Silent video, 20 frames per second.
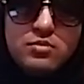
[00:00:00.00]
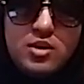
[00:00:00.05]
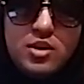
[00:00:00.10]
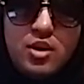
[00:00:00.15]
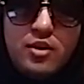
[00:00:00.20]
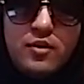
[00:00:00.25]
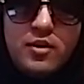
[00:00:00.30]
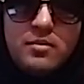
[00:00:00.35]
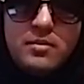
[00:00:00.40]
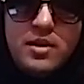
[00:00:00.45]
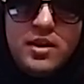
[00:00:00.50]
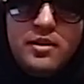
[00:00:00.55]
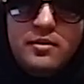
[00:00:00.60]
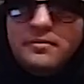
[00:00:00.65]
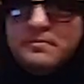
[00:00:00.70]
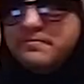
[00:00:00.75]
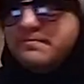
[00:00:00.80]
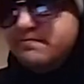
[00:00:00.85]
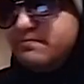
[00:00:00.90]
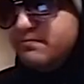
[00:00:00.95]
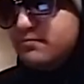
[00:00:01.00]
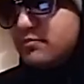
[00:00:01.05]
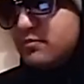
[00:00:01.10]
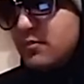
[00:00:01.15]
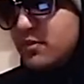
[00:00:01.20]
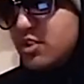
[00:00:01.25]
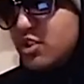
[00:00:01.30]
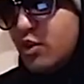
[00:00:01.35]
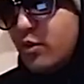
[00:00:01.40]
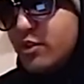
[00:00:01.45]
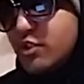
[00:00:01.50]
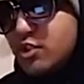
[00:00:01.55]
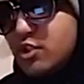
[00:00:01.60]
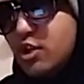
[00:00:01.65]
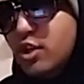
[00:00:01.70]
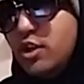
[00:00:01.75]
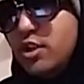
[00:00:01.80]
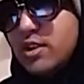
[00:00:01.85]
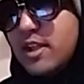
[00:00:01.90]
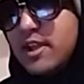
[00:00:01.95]
You know what I mean? So it was
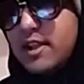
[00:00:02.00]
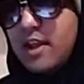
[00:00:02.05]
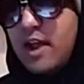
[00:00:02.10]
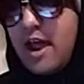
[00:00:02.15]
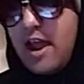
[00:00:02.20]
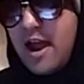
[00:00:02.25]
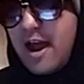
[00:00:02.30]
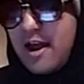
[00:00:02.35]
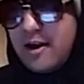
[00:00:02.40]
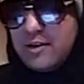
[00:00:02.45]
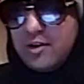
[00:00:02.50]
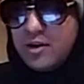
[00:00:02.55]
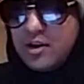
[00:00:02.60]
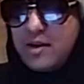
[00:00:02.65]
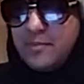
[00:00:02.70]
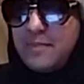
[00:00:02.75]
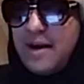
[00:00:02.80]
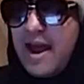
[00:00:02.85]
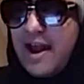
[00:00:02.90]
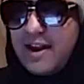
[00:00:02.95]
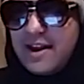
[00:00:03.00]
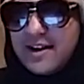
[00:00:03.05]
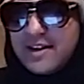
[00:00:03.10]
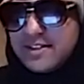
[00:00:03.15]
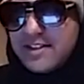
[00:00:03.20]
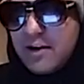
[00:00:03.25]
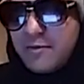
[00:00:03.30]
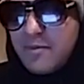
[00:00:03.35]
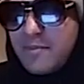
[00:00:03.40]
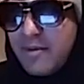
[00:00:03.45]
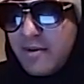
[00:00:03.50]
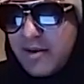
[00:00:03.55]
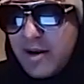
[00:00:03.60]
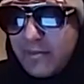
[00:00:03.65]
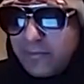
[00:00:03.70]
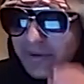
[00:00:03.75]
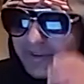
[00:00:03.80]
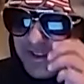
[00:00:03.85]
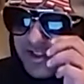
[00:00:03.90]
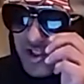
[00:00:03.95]
good, like, I looking back at it. Because I remember,
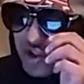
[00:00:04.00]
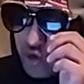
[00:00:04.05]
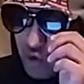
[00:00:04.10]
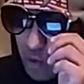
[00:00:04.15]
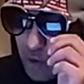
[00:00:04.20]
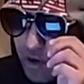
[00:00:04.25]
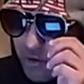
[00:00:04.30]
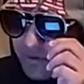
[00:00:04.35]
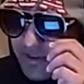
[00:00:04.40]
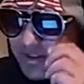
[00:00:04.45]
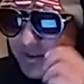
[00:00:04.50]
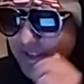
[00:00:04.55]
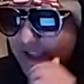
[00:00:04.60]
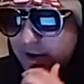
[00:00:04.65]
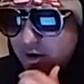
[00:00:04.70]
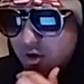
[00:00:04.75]
like, but the story wasn't